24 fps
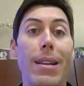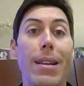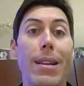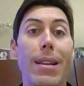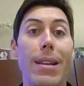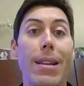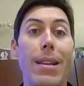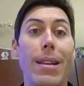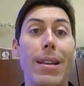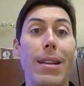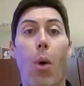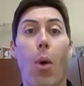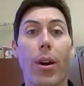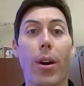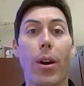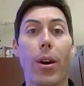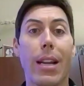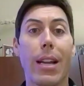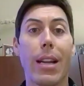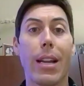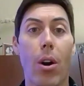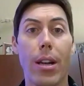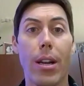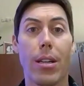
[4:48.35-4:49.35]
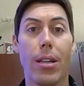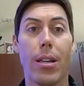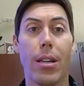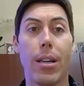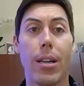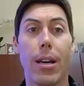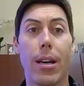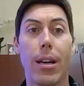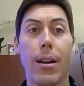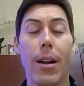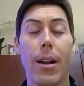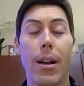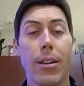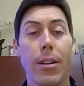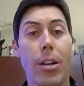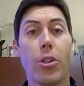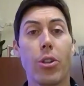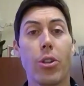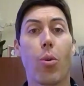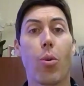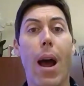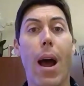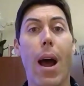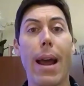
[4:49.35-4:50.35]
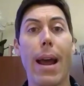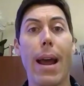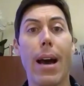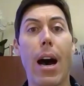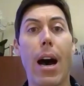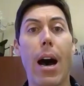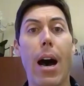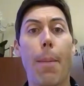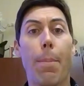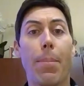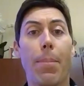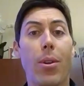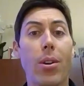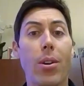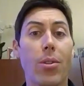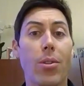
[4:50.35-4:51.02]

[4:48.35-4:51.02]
market started to dry up.